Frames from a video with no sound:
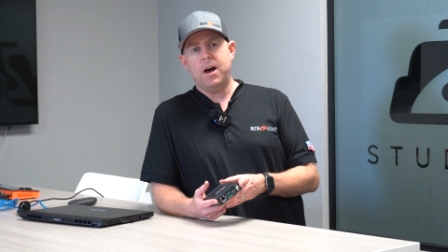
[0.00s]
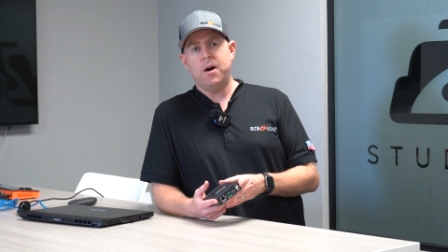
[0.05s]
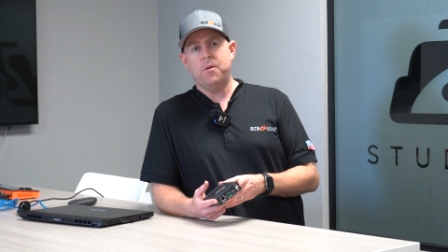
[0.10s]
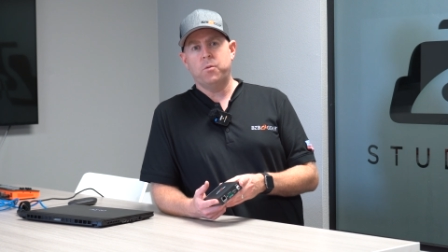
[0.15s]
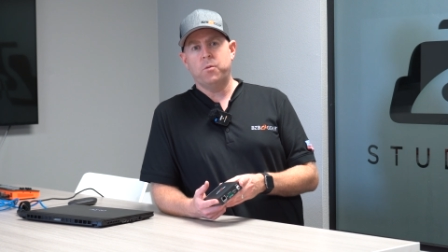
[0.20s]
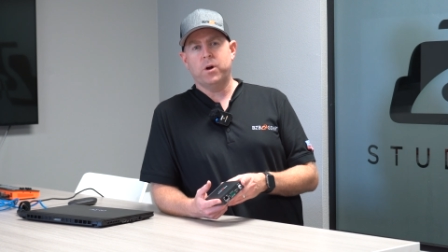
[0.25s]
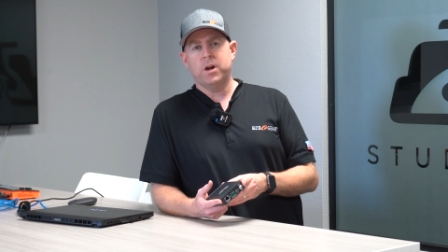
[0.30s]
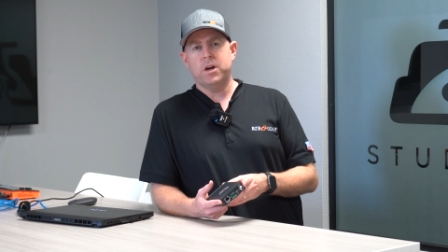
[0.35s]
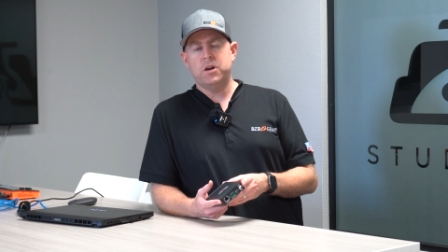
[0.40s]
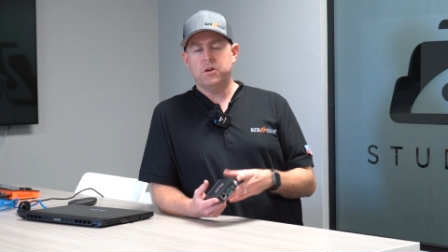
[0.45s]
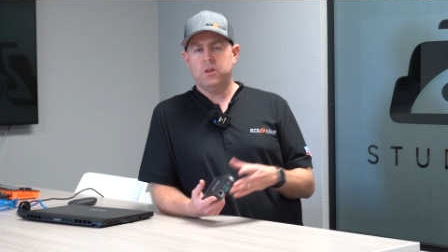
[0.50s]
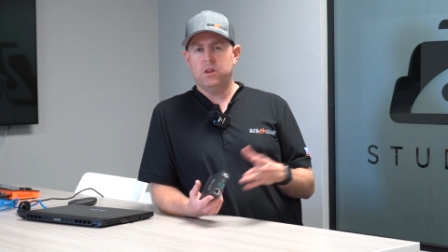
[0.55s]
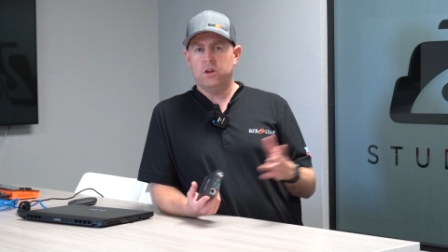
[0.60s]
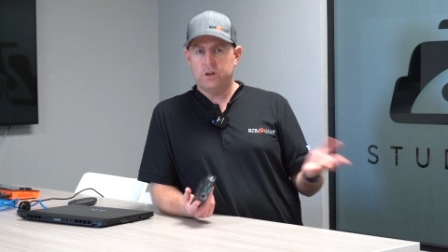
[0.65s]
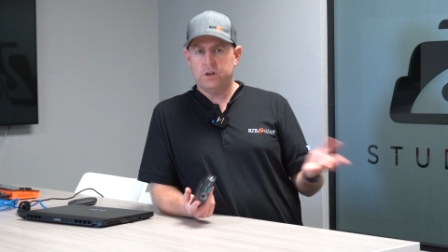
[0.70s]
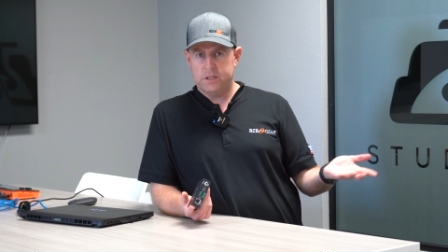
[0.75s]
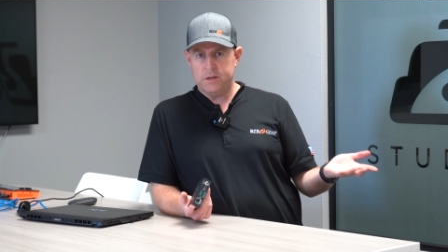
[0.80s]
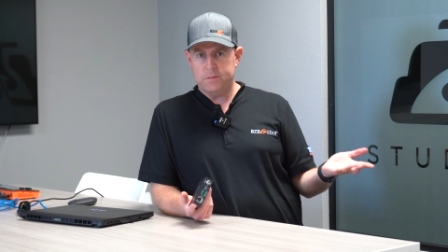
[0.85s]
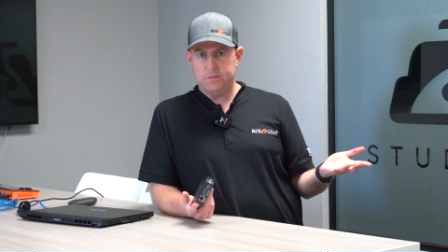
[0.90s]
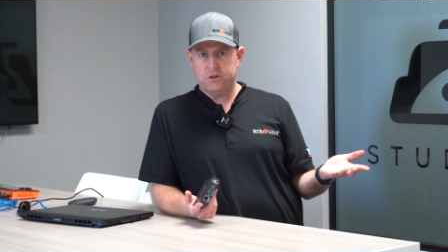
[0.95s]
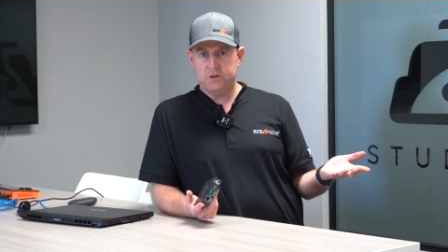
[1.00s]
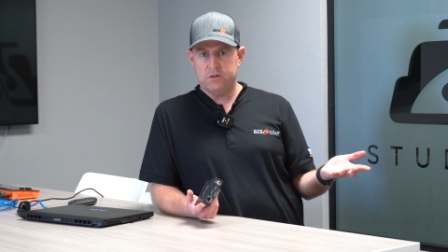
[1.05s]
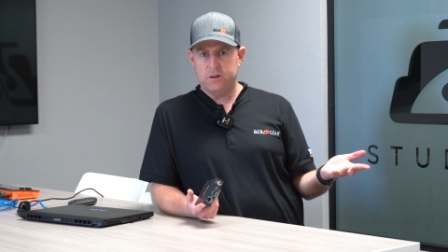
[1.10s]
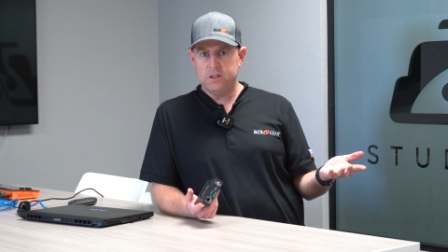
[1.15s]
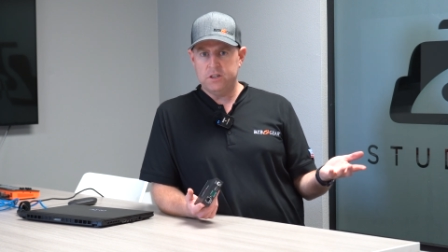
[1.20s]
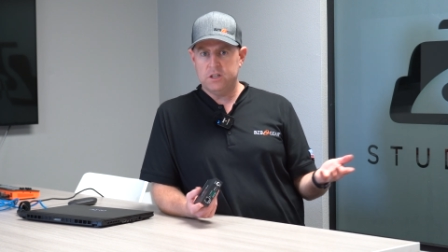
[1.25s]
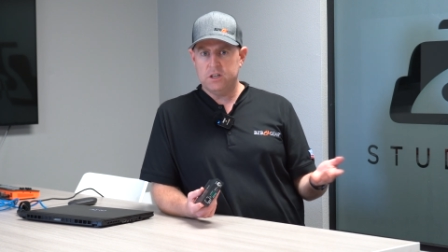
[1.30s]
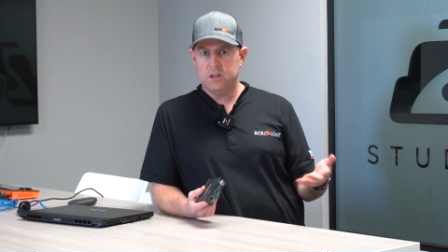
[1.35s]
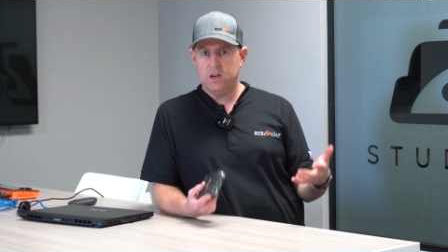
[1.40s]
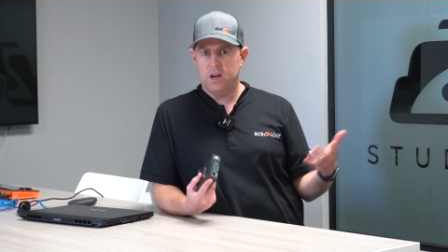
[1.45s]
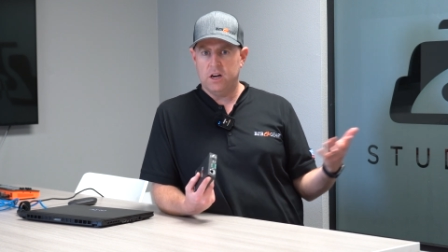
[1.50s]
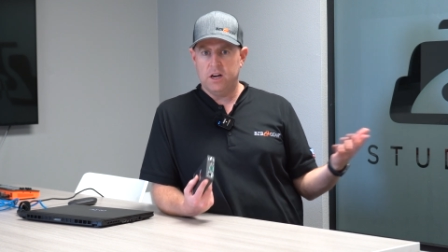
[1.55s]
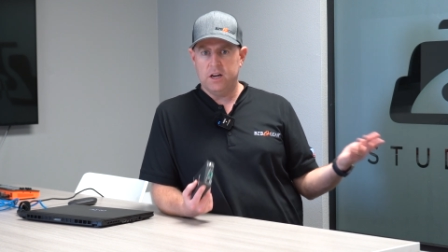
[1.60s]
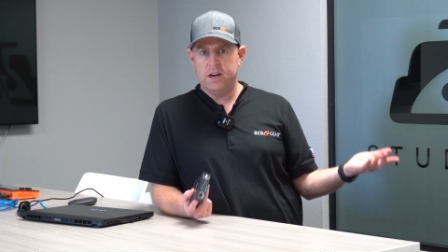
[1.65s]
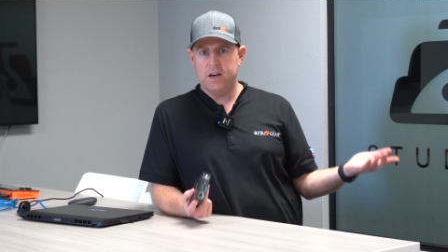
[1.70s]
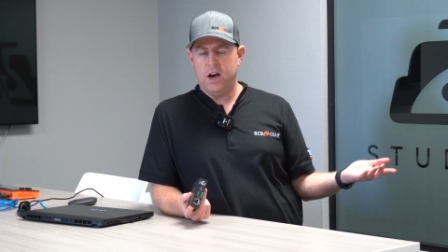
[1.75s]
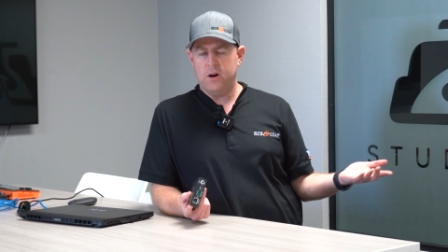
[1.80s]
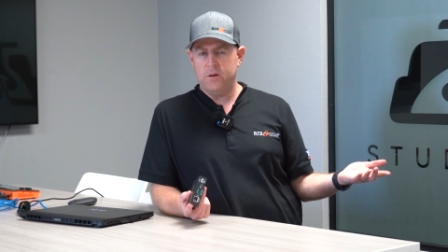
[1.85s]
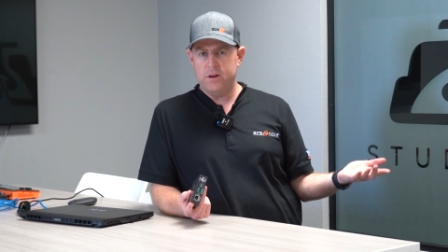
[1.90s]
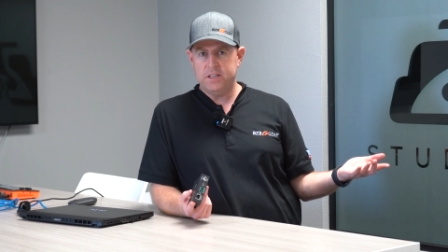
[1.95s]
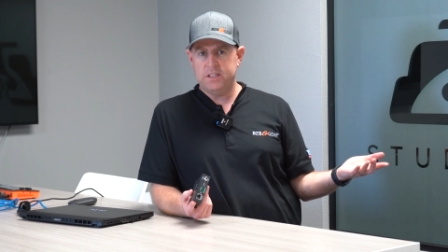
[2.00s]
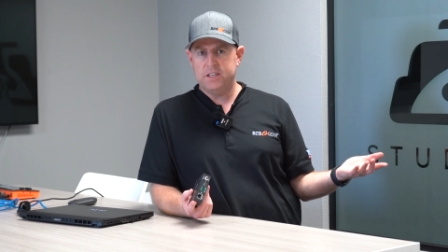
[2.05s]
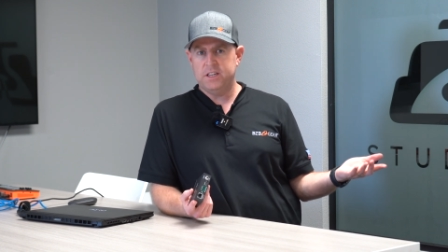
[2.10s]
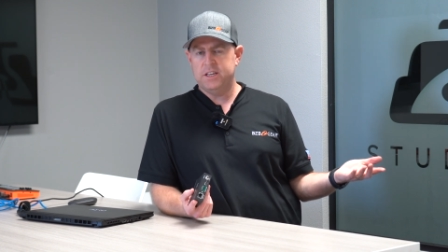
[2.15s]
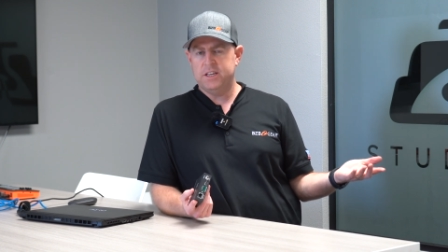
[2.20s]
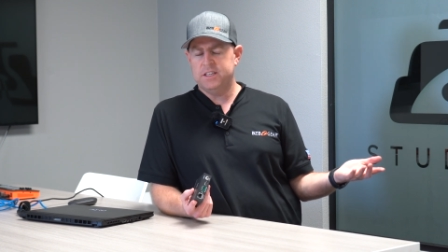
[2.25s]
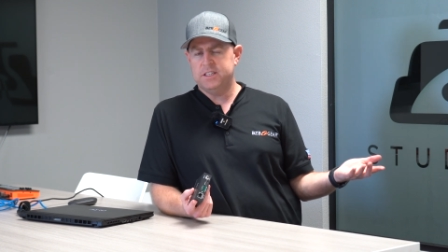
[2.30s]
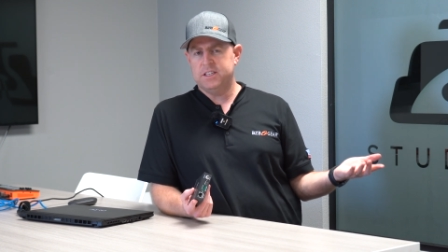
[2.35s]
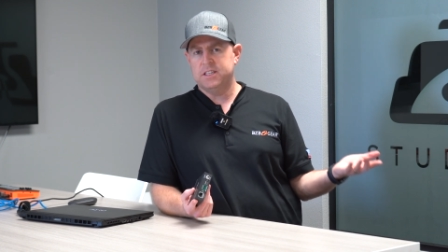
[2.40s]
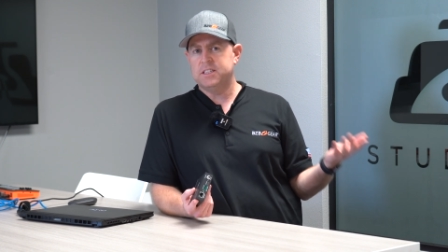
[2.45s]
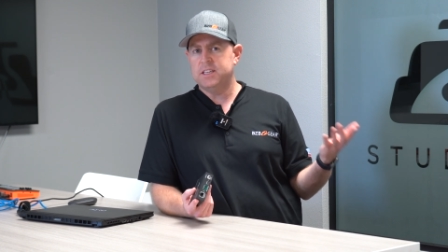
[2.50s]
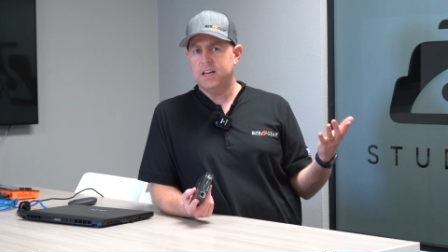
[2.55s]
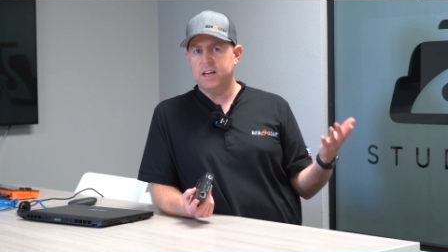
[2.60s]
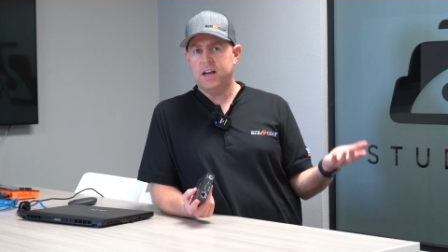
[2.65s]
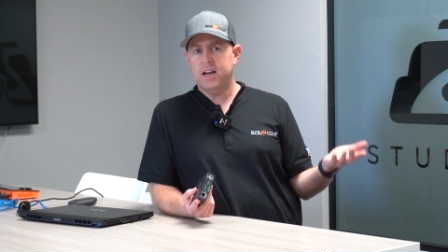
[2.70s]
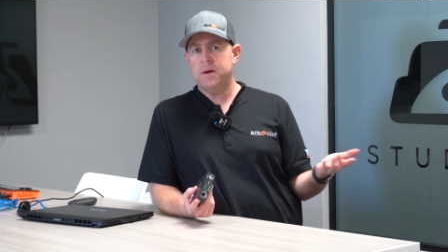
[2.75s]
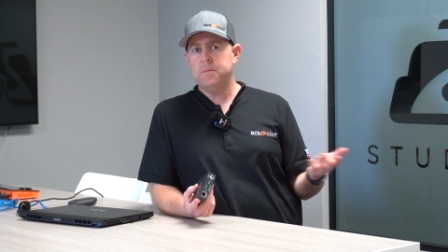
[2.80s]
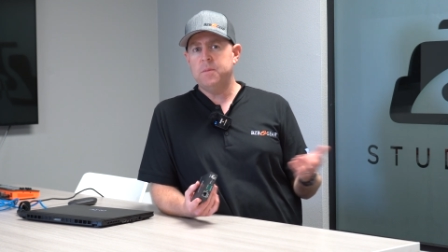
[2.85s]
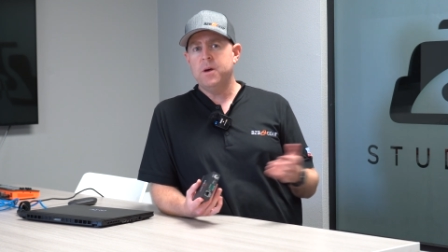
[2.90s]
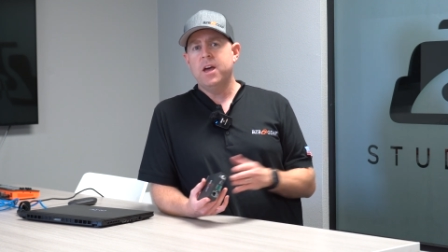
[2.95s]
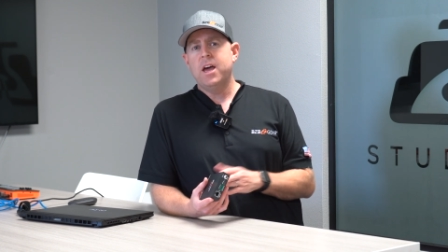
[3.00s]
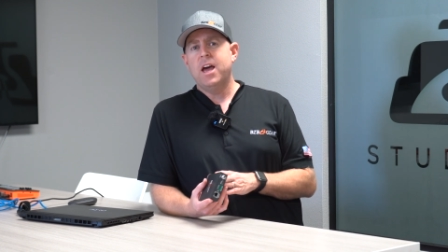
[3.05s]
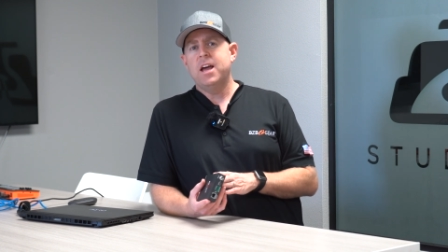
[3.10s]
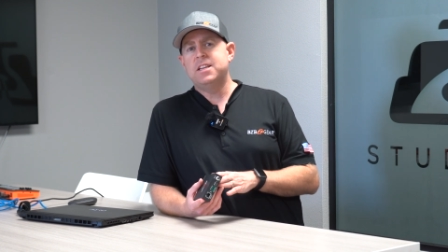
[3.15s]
we're gonna do a little demonstration on how easy it is to set up,